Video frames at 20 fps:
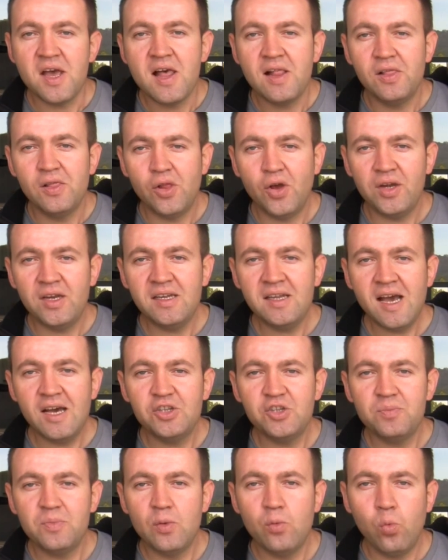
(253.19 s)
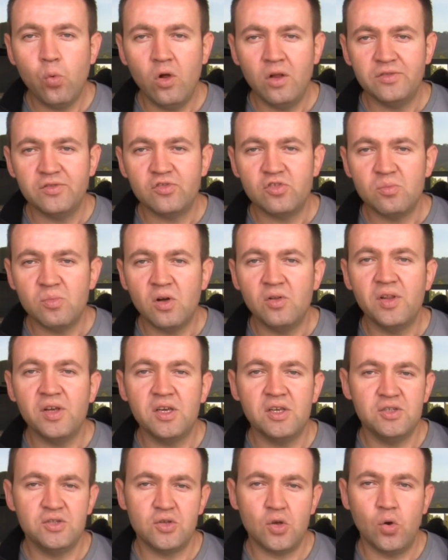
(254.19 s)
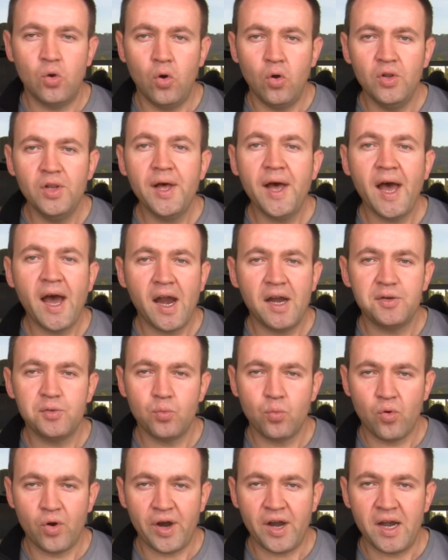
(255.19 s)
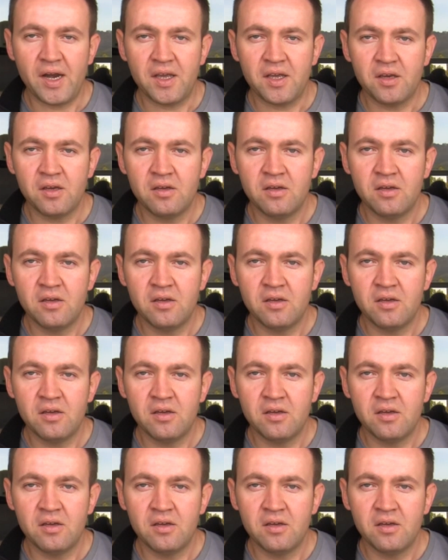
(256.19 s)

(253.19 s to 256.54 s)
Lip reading: learning how to be vulnerable is all hard work.